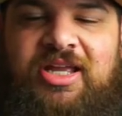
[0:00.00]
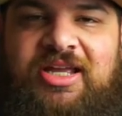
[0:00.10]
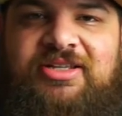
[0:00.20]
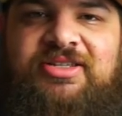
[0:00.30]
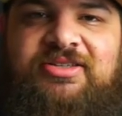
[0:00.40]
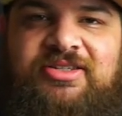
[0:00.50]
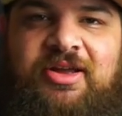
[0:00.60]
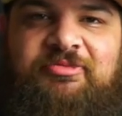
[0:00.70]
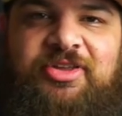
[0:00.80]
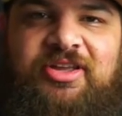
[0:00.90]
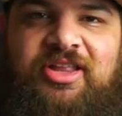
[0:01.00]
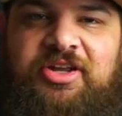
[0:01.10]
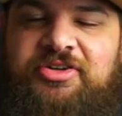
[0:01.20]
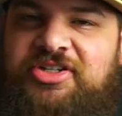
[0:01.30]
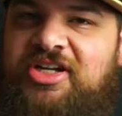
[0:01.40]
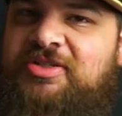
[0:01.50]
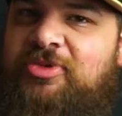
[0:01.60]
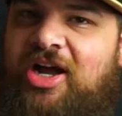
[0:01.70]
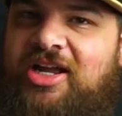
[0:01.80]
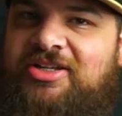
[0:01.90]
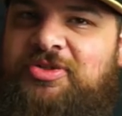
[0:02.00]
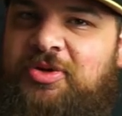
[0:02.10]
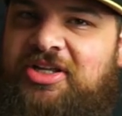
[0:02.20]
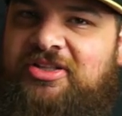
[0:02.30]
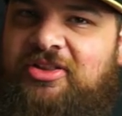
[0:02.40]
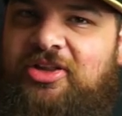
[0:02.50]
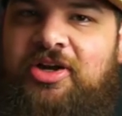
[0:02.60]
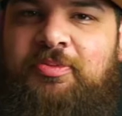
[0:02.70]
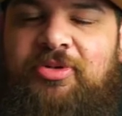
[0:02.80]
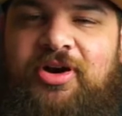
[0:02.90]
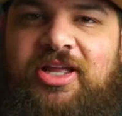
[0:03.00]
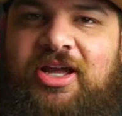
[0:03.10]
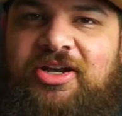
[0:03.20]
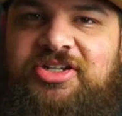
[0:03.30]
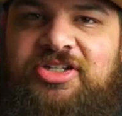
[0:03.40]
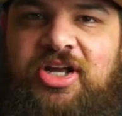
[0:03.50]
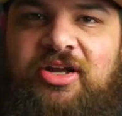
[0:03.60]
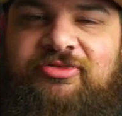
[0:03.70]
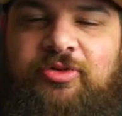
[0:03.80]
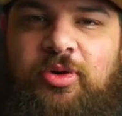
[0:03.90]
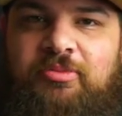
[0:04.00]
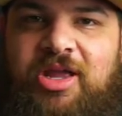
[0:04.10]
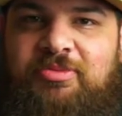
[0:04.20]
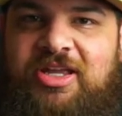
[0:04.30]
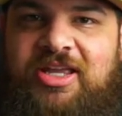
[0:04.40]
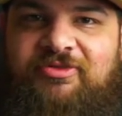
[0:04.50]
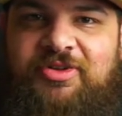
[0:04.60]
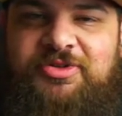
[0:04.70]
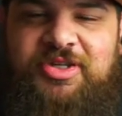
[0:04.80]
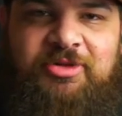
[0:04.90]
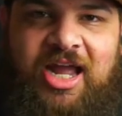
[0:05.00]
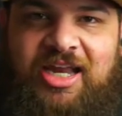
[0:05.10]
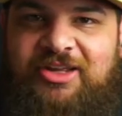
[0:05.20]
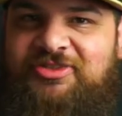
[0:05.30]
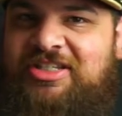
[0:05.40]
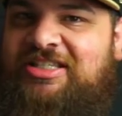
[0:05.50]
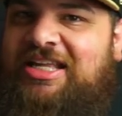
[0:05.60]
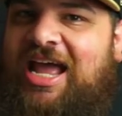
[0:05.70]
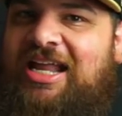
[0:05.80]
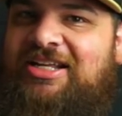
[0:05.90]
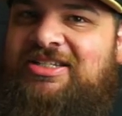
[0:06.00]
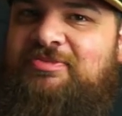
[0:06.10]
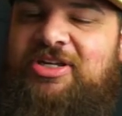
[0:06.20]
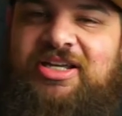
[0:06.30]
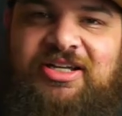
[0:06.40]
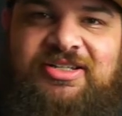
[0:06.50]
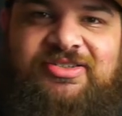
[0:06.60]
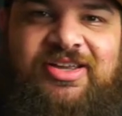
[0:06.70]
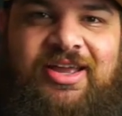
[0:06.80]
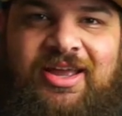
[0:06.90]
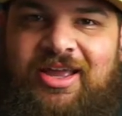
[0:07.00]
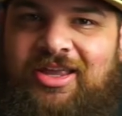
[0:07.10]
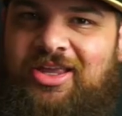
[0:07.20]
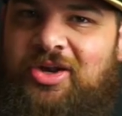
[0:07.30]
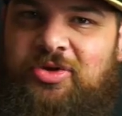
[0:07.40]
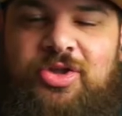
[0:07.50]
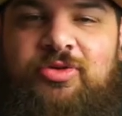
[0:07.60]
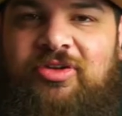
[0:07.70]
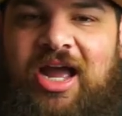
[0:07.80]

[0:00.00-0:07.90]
Is it something that you're just buying so it can look pretty on a shelf or maybe give you some kind of status because, you know, you've